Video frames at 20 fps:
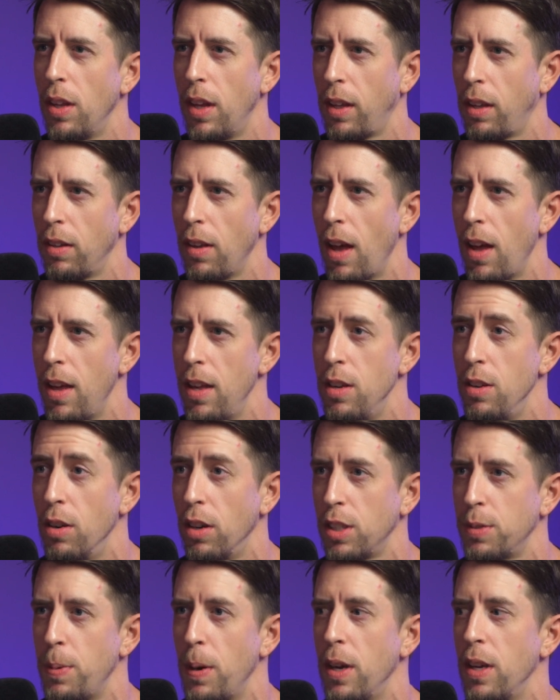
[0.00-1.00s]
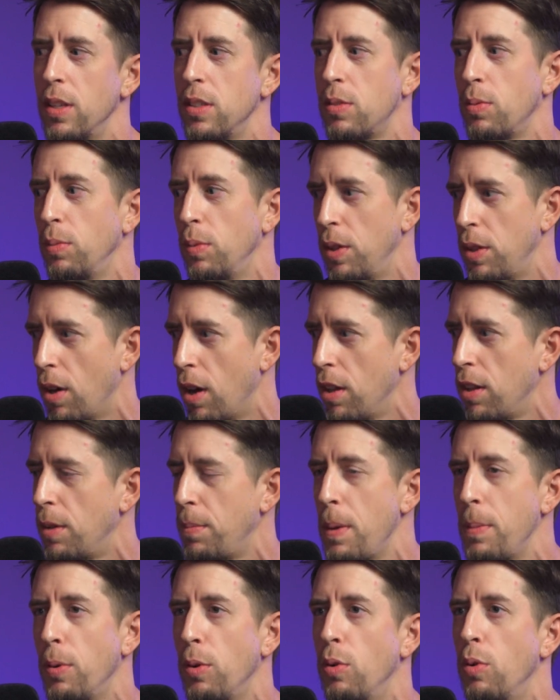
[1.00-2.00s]
Like in your experience with
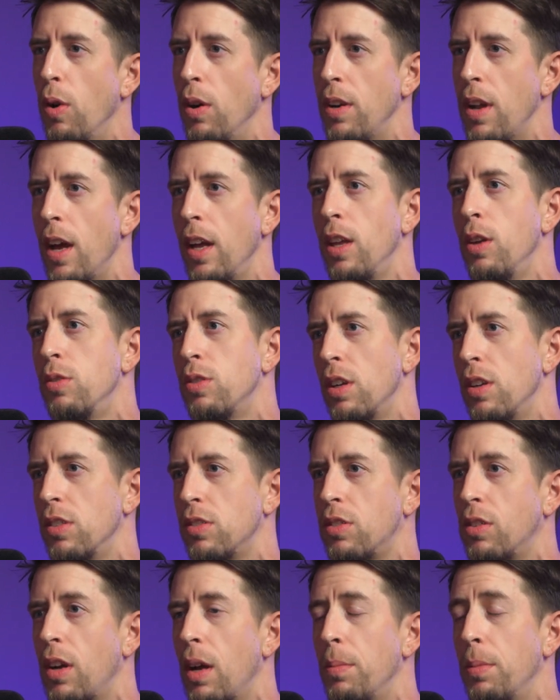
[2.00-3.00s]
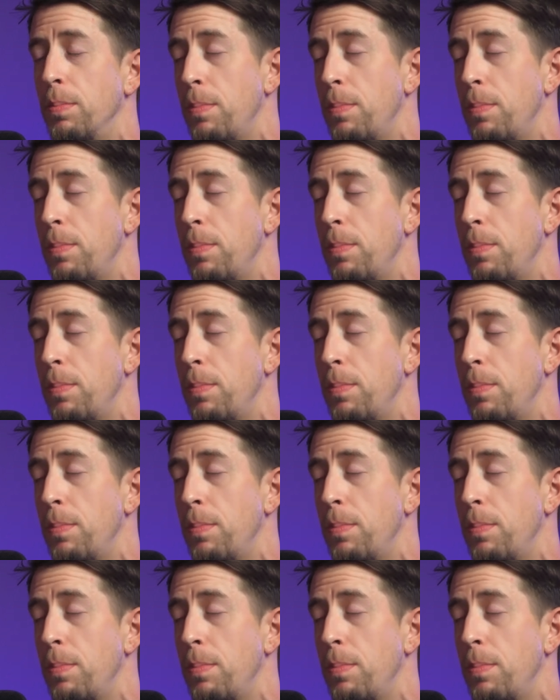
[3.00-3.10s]
other people who are not huge on Instagram,